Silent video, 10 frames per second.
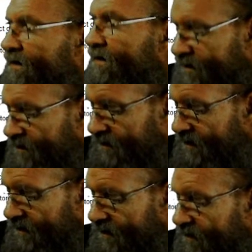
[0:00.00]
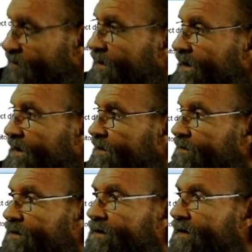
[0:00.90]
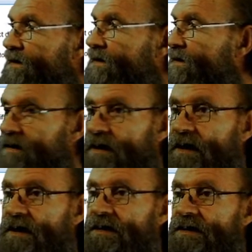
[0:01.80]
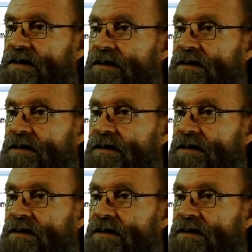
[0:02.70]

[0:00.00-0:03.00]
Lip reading: And then I can quickly give you a guide.